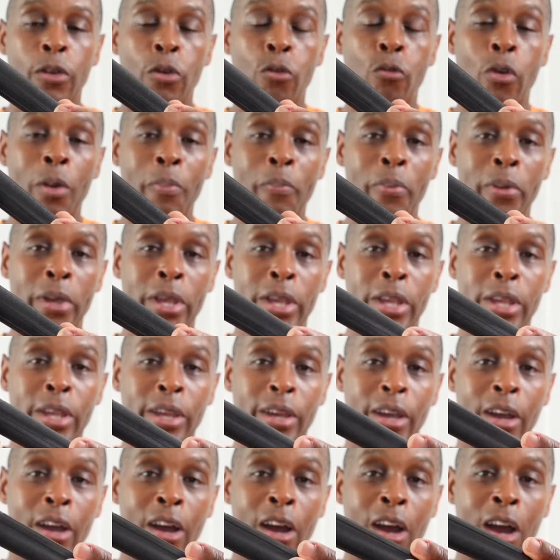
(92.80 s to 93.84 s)
gripping,
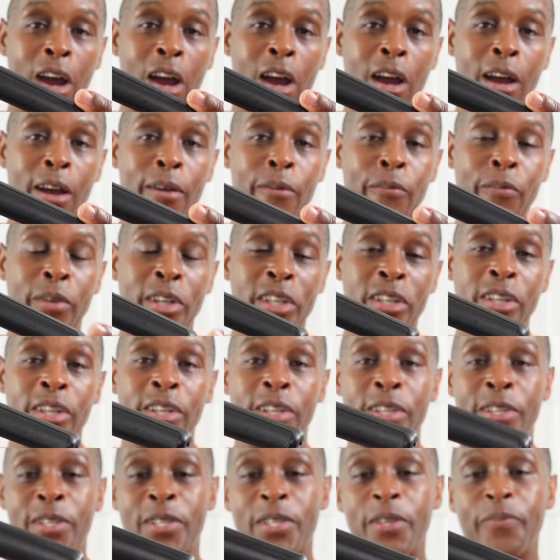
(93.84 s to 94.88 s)
which
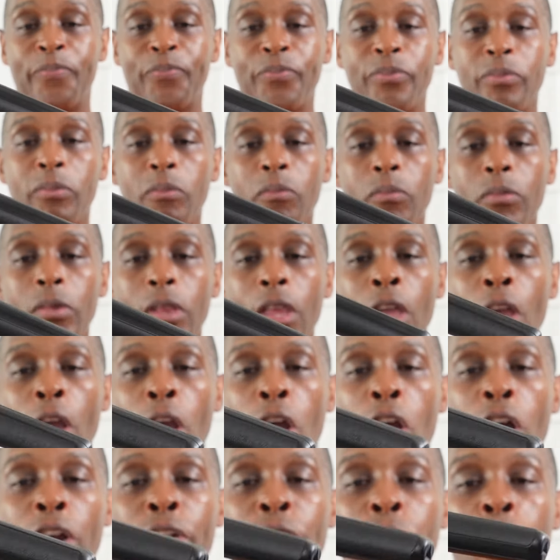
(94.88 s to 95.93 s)
is
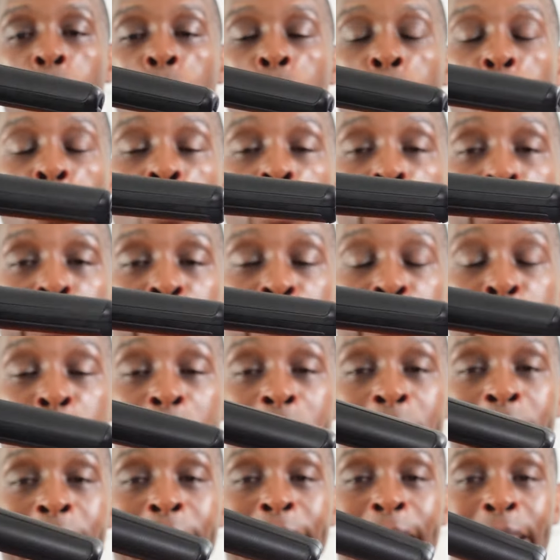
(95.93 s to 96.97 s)
on all
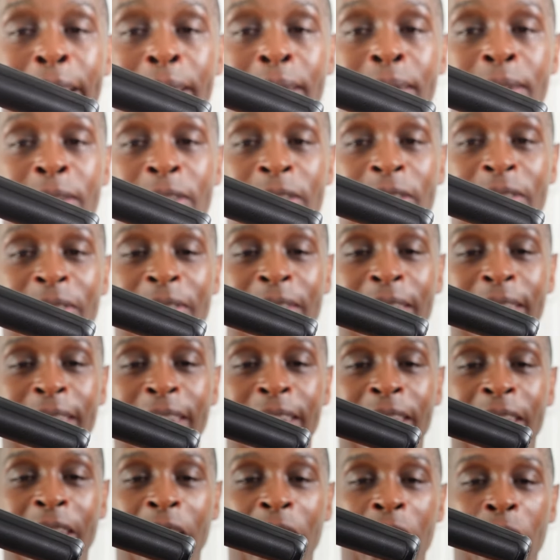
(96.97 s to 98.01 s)
three legs,
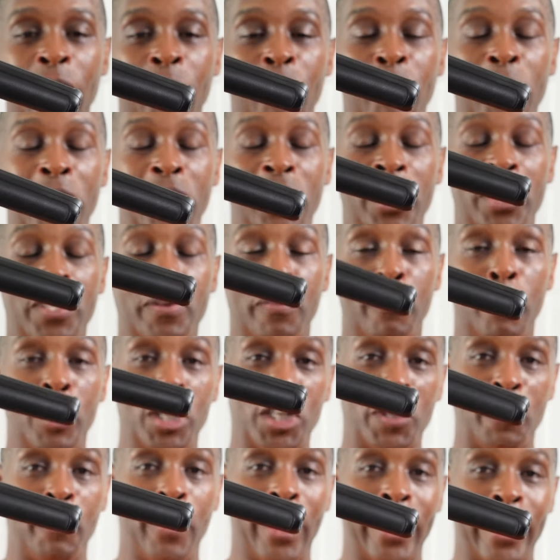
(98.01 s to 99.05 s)
which is
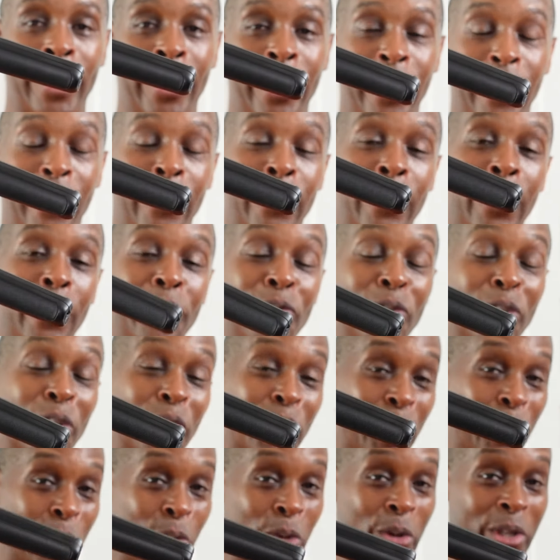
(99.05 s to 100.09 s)
much better than the
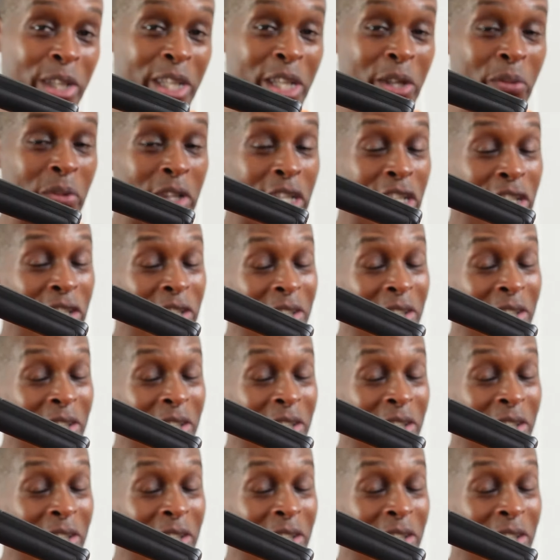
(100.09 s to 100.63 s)
shorty, which